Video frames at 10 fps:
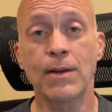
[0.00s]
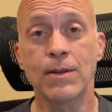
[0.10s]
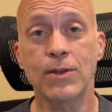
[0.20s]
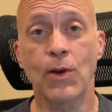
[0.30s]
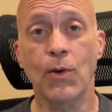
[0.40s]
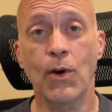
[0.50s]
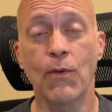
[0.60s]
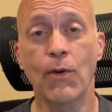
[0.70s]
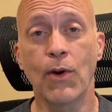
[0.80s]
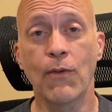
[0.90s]
so
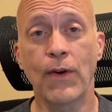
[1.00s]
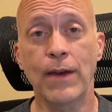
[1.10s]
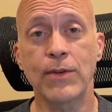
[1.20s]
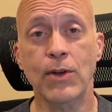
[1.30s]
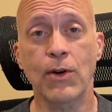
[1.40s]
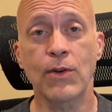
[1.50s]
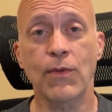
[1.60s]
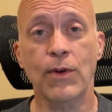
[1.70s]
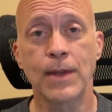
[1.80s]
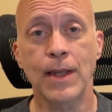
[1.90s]
overall 5 stars
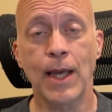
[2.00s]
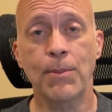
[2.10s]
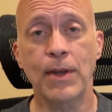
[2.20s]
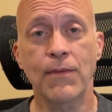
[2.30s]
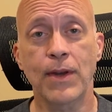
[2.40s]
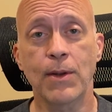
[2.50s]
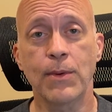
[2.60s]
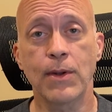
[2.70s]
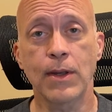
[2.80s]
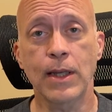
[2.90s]
for camping
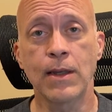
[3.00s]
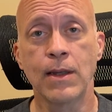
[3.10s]
availability.